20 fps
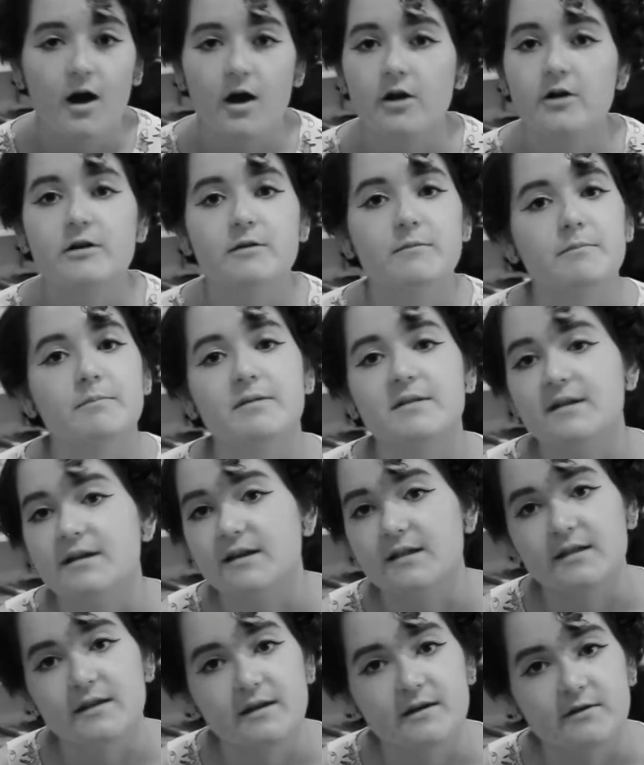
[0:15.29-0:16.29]
are
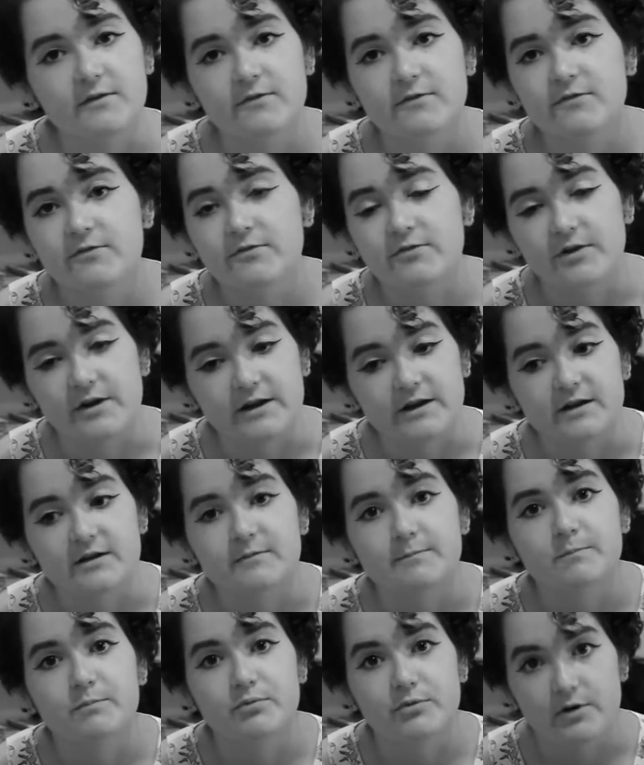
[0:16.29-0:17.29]
completely freaking
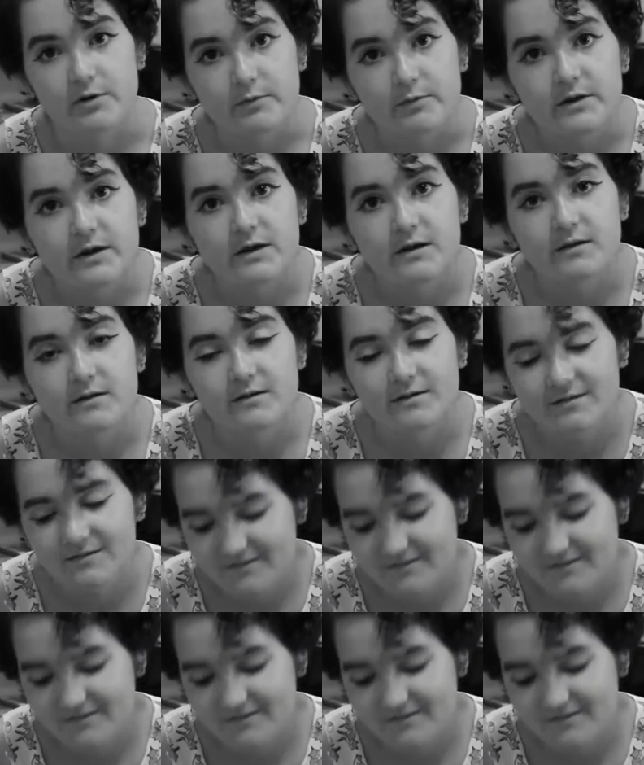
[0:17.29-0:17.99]
broken.